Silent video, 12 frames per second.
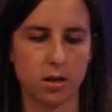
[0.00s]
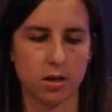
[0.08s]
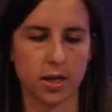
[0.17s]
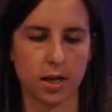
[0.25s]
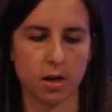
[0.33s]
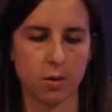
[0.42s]

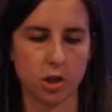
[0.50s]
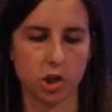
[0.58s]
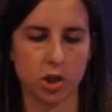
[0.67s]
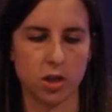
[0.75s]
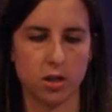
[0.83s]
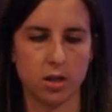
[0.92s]
Second
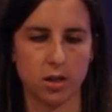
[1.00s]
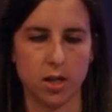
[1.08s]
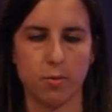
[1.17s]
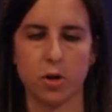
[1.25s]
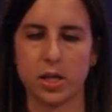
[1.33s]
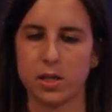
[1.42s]
question,
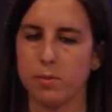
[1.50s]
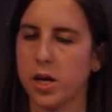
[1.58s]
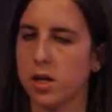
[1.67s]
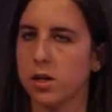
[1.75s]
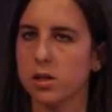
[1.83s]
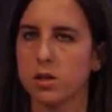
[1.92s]
it predicted
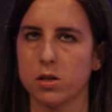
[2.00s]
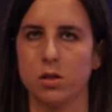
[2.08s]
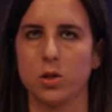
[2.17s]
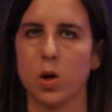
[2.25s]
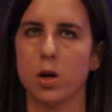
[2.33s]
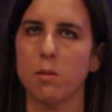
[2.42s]
pandas.
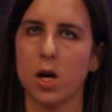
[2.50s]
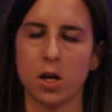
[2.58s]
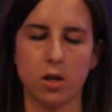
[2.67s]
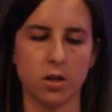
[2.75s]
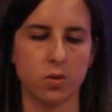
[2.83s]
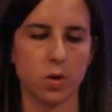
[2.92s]
So our
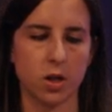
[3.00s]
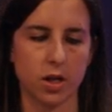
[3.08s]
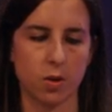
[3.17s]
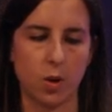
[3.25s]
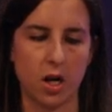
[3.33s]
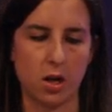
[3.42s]
model is
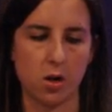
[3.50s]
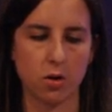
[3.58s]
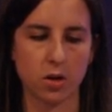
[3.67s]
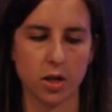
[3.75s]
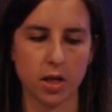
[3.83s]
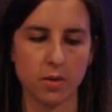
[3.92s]
working well
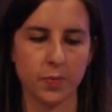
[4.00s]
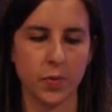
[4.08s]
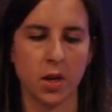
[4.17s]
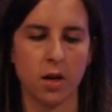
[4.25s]
locally.